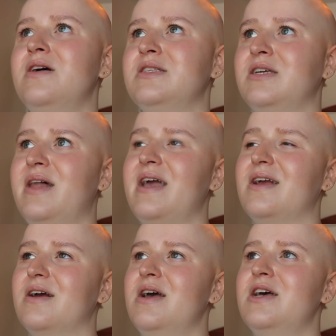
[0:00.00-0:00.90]
to
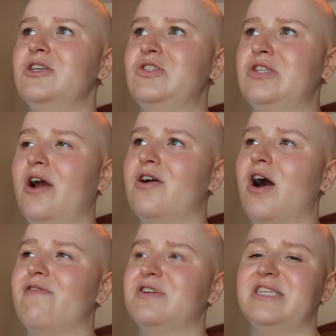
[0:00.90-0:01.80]
like start
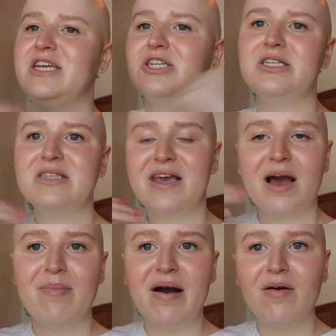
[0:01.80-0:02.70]
conversations like
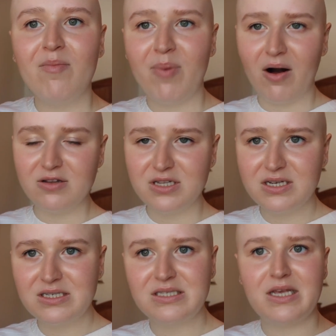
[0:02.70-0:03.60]
about
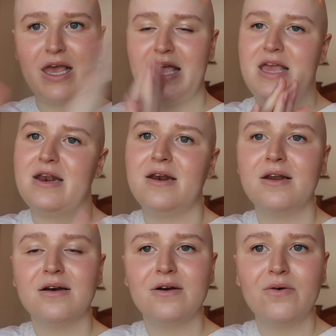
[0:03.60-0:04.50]
baldness
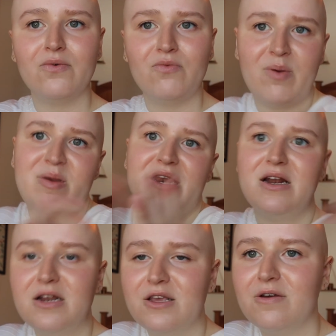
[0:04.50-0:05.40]
in women
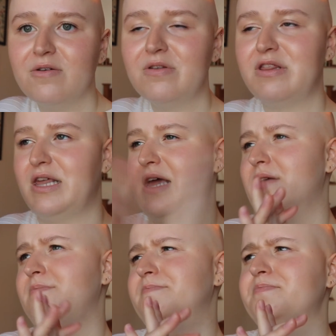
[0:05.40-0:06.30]
and youth and
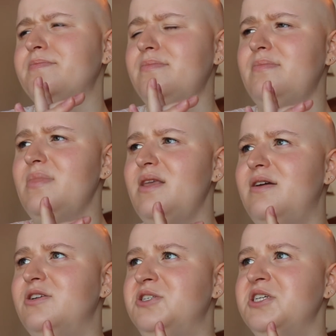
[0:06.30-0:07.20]

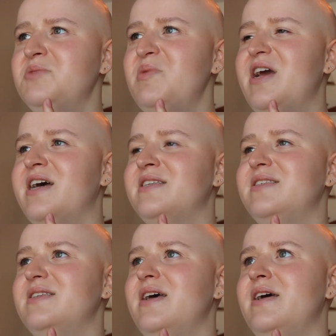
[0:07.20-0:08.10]
just
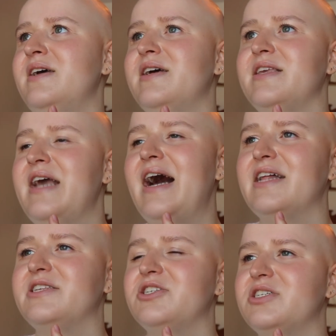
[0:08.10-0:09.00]
because
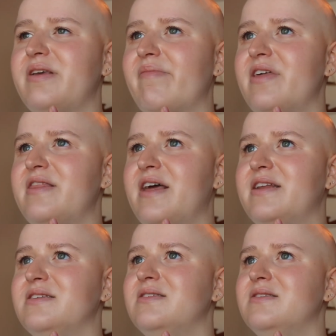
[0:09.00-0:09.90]
yeah, it's just something that
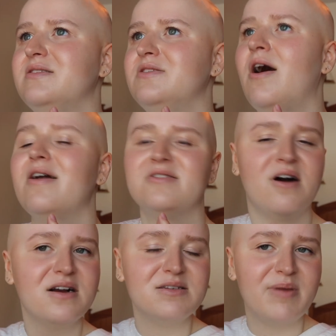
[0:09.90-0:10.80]
is not
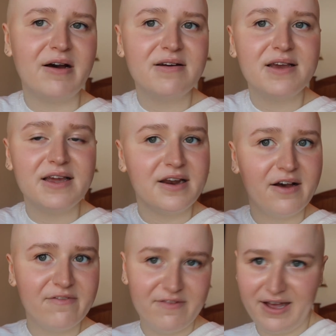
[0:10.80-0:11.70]
talked about
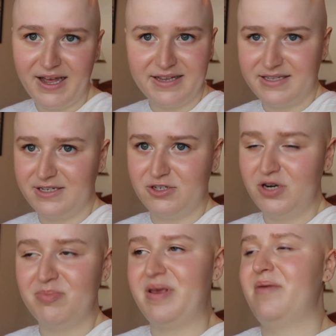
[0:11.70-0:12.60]
enough as it
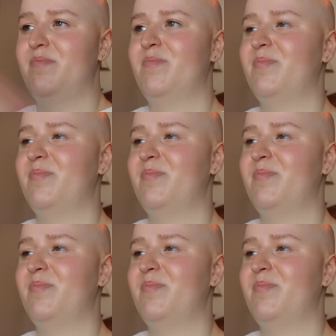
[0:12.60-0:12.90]
should be.